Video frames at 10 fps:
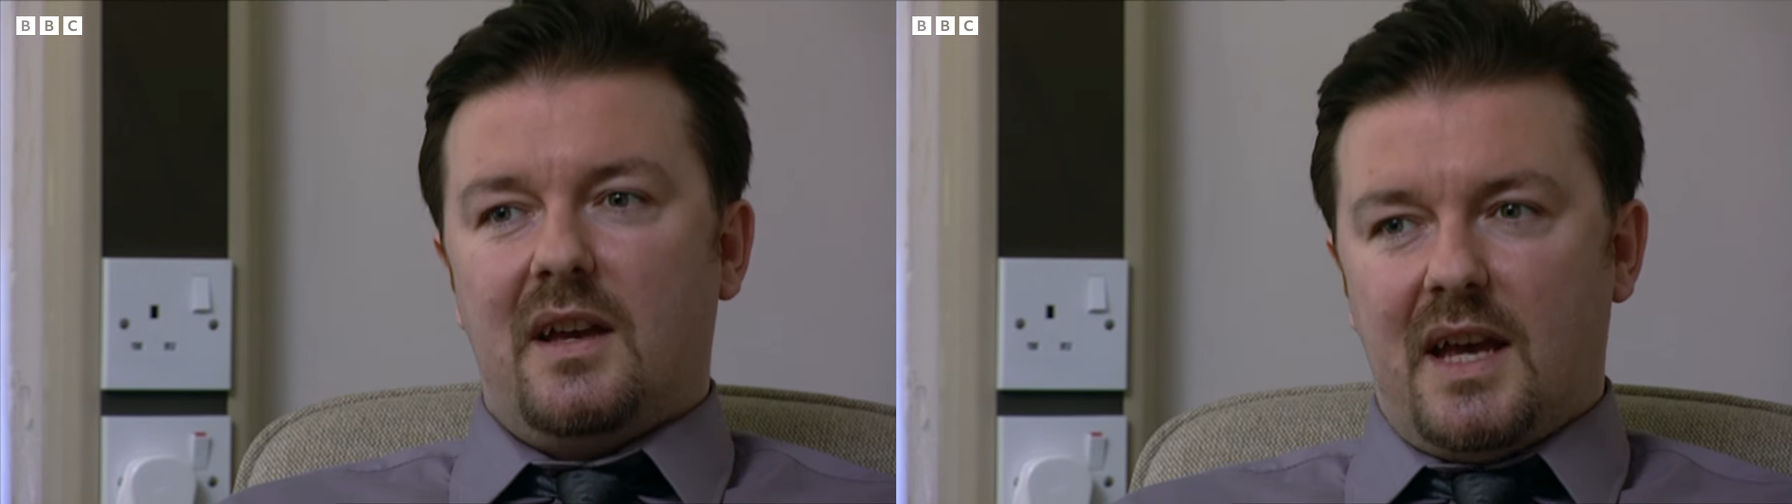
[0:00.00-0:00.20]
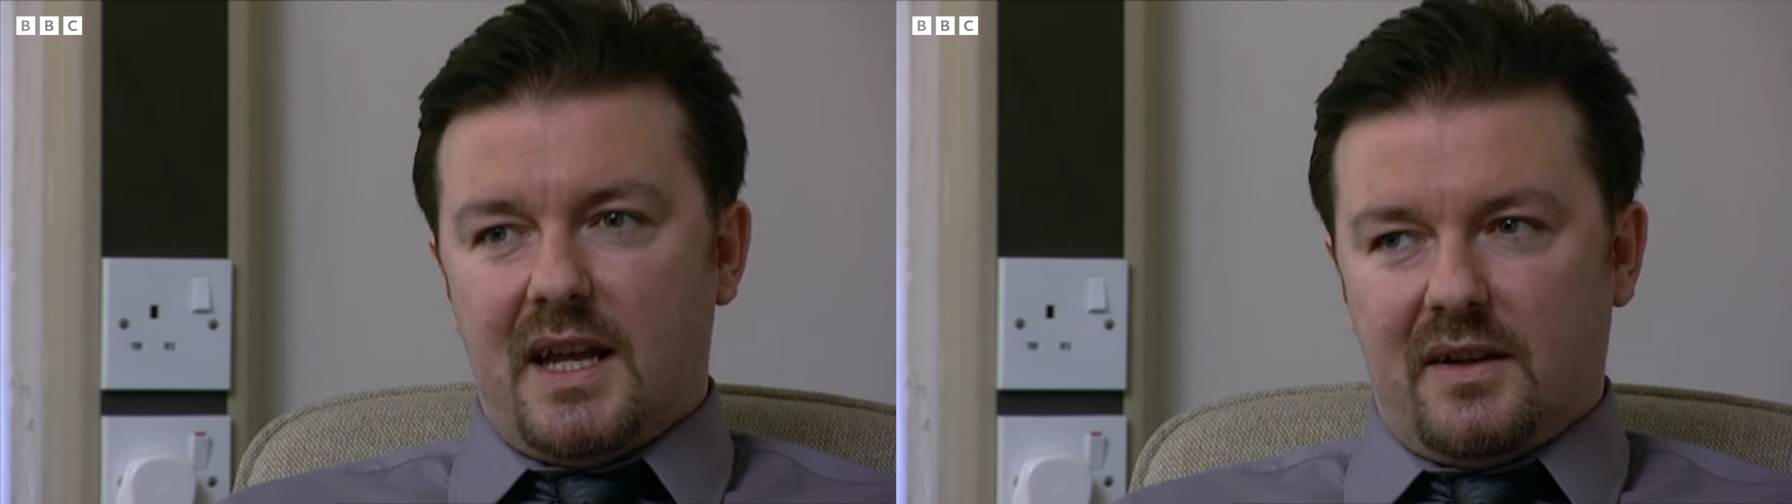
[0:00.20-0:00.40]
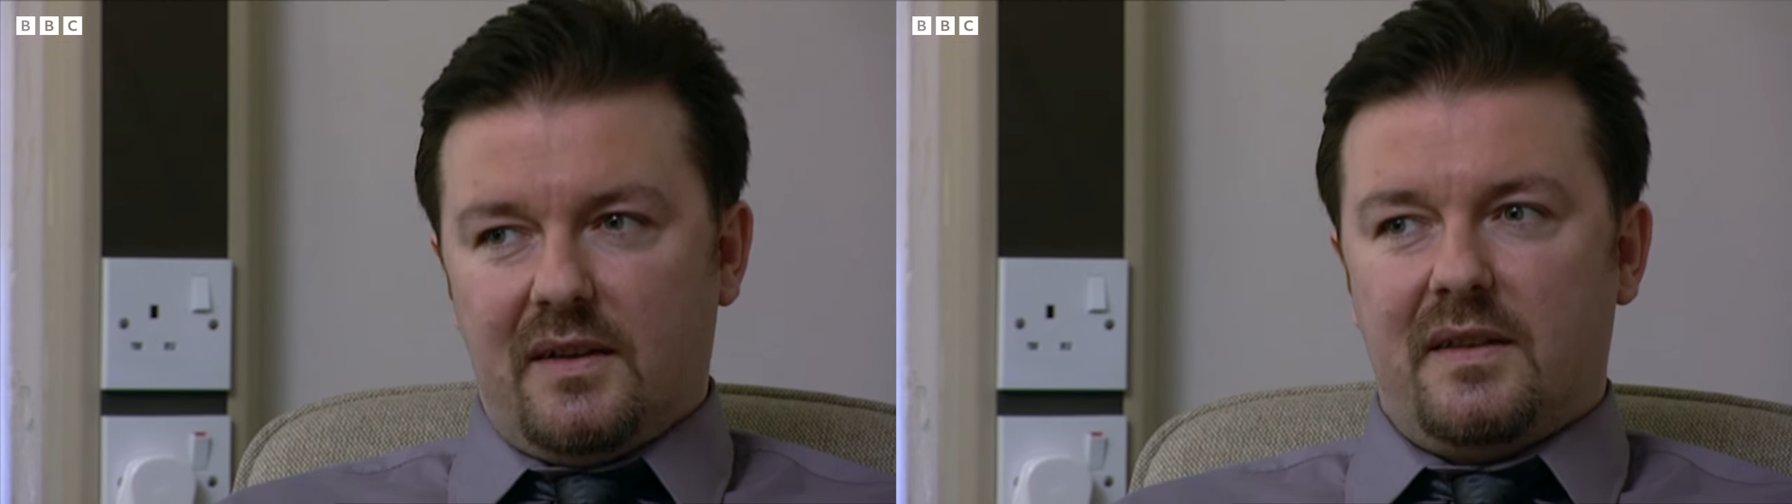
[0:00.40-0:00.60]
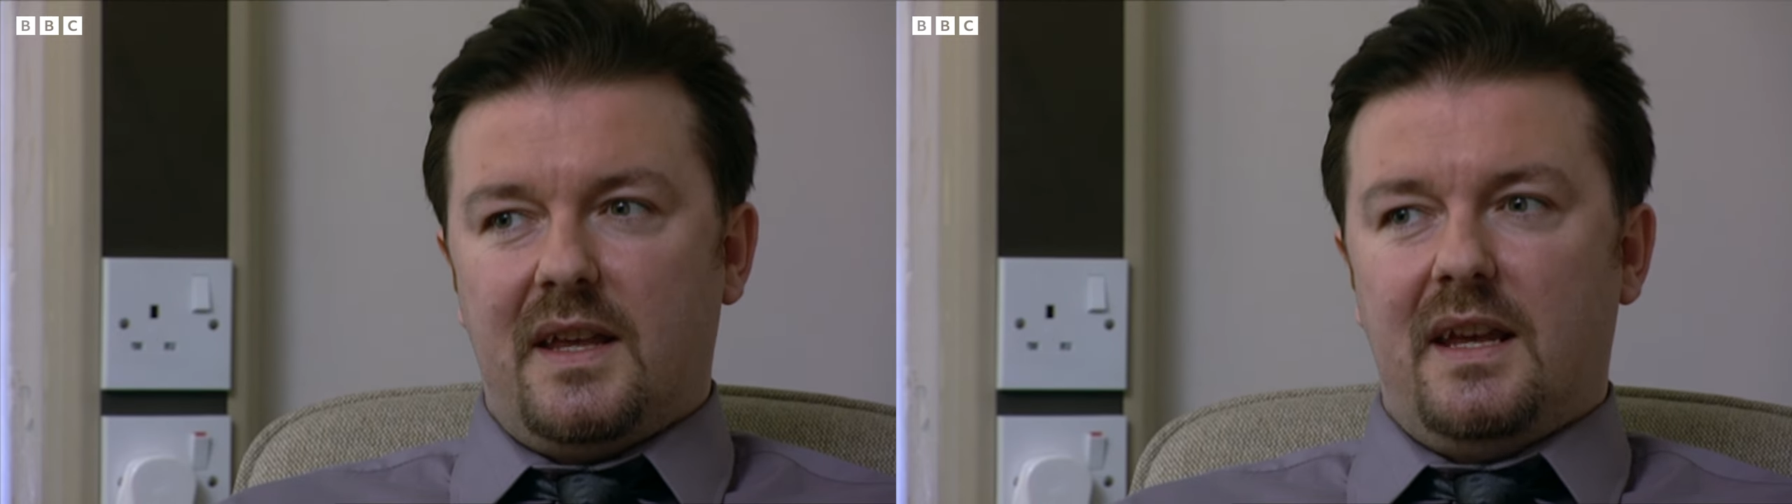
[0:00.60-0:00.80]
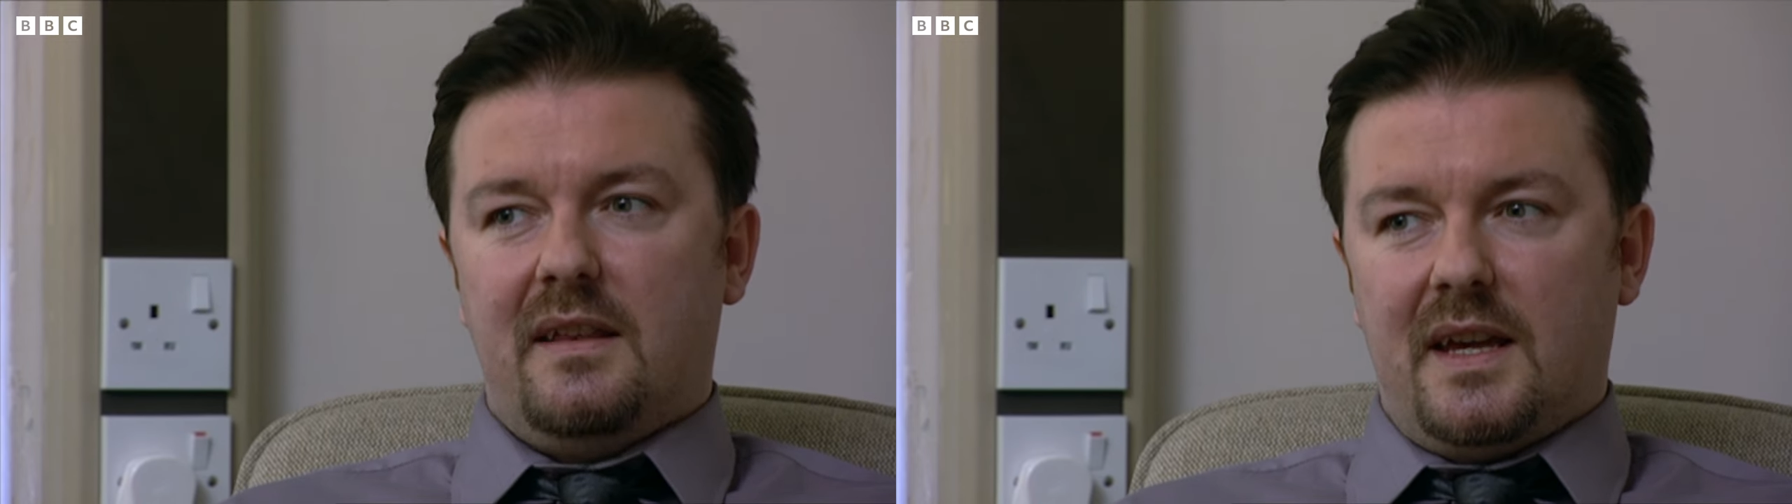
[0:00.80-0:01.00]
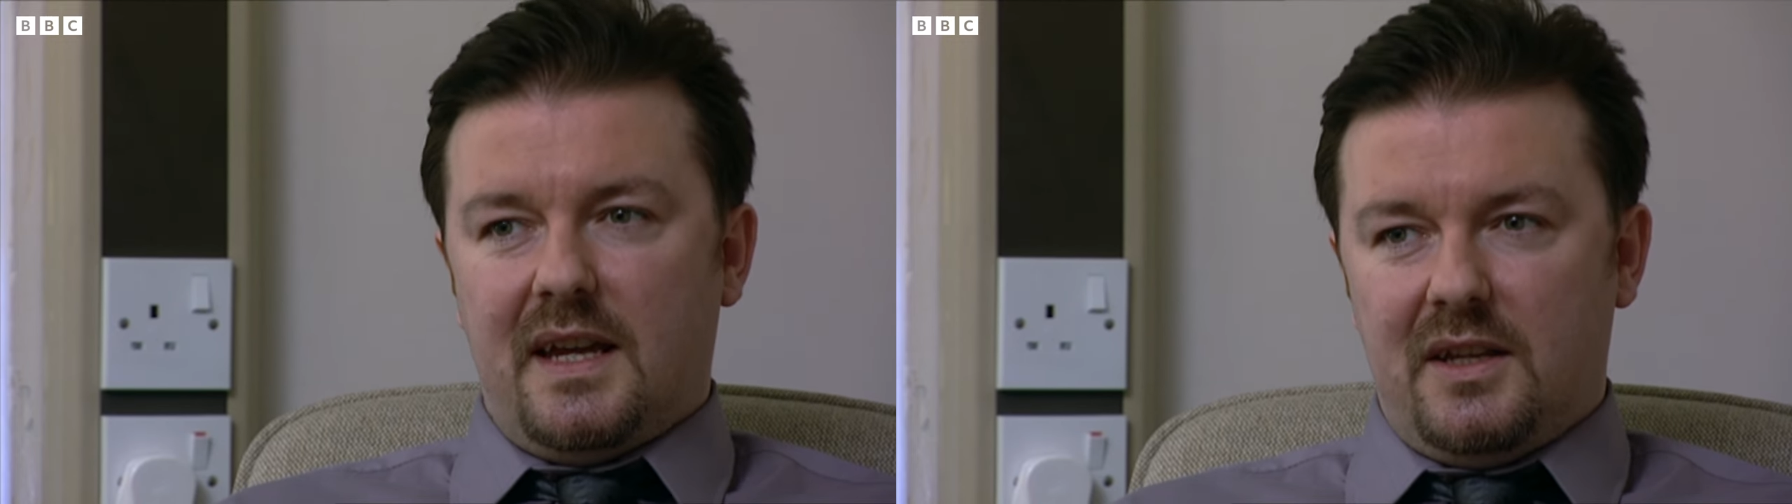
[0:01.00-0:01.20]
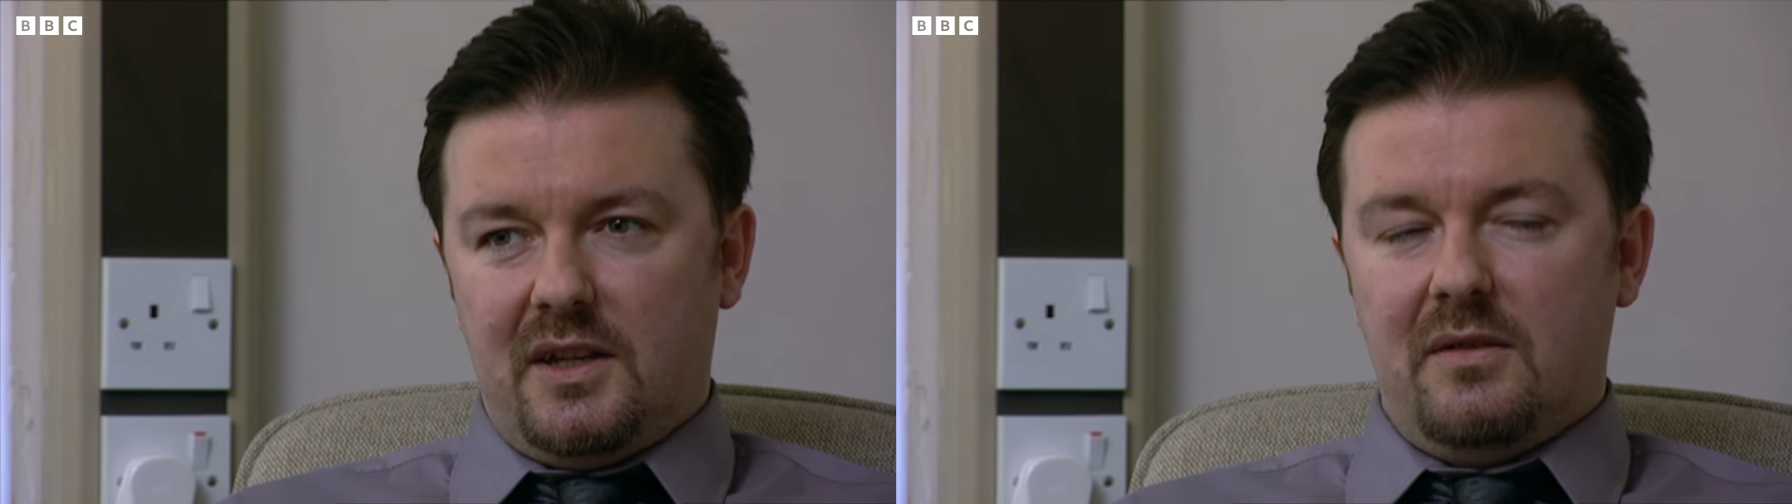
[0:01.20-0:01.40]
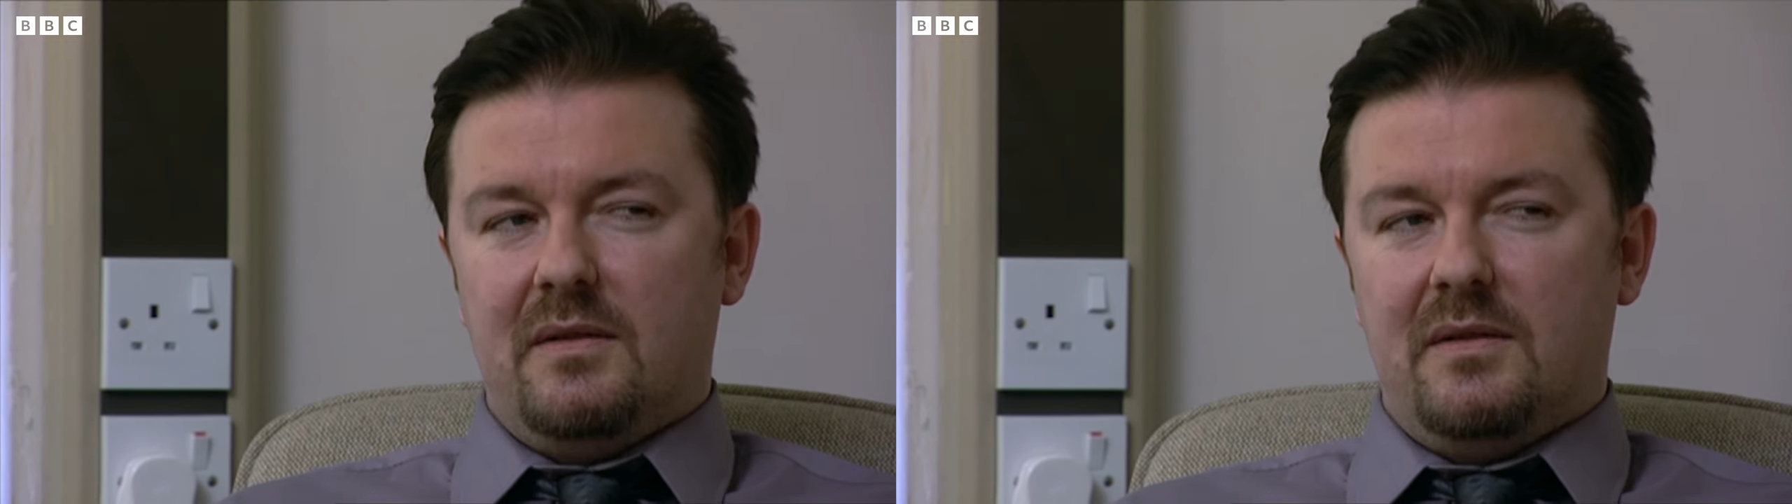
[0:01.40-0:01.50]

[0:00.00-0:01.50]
and I think they knew